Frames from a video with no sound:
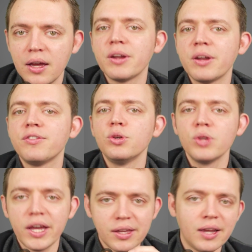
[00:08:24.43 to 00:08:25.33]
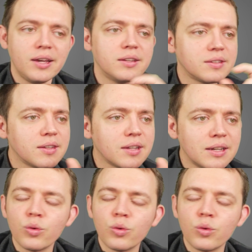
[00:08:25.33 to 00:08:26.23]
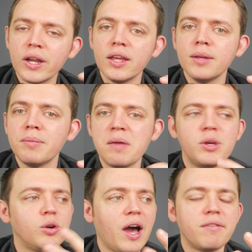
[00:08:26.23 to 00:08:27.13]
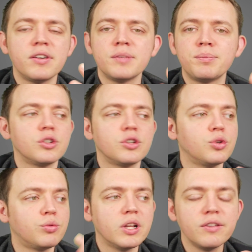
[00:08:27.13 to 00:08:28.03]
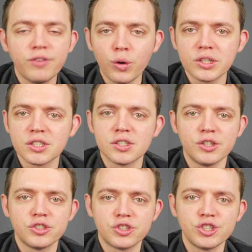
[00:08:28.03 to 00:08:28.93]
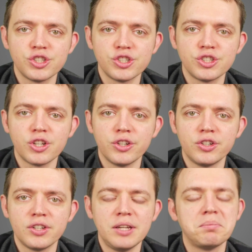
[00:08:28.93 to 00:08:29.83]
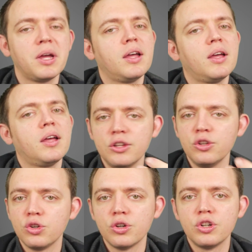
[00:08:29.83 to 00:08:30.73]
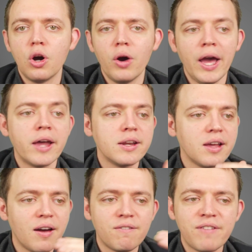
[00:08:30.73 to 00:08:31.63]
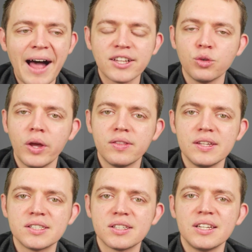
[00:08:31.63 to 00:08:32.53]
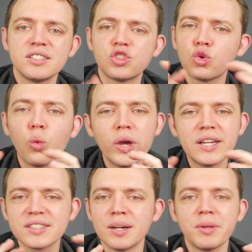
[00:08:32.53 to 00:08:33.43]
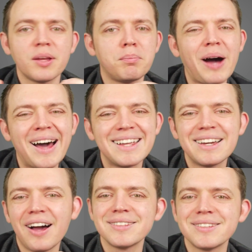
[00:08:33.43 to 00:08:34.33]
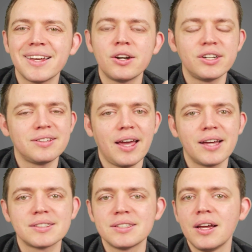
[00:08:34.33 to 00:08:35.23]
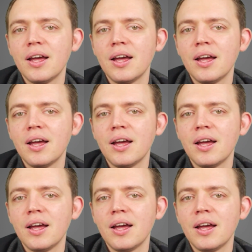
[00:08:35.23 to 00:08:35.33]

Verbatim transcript: But if you like getting into the nitty gritty, maybe you have a person who really focuses on search engines on your team, then you could go ahead and evaluate these things, tweak some of the body content and text.